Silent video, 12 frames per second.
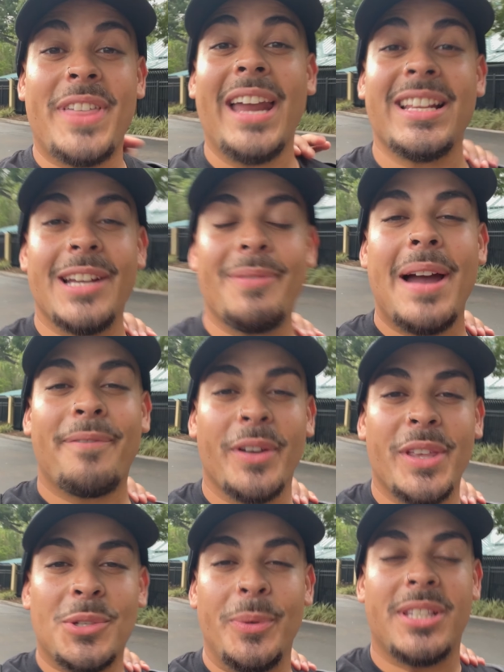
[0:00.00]
that is a wrap for
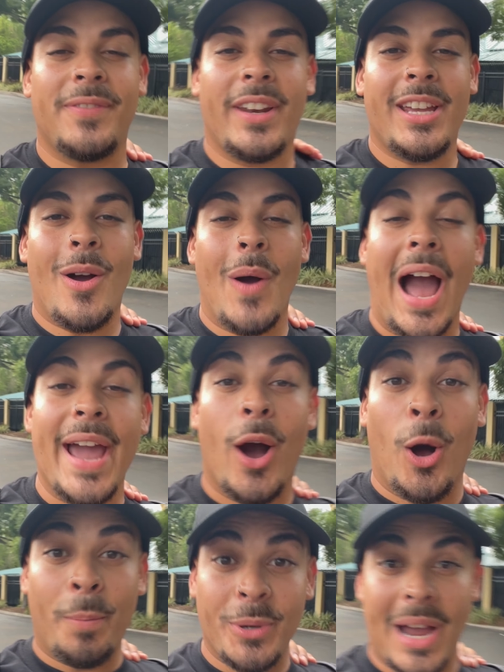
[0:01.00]
this week's video. I
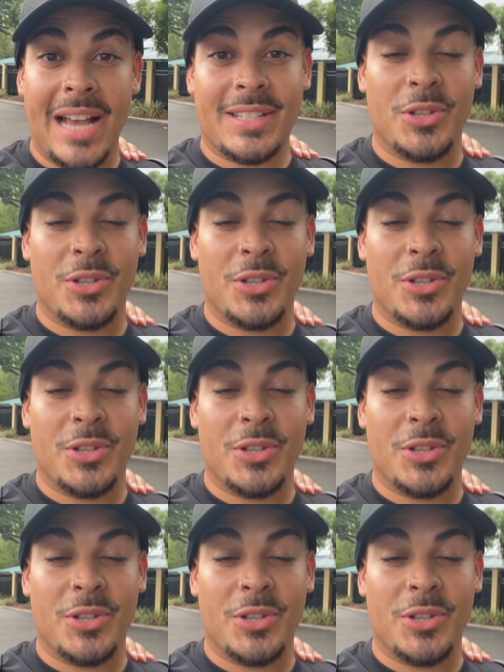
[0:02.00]
hope you guys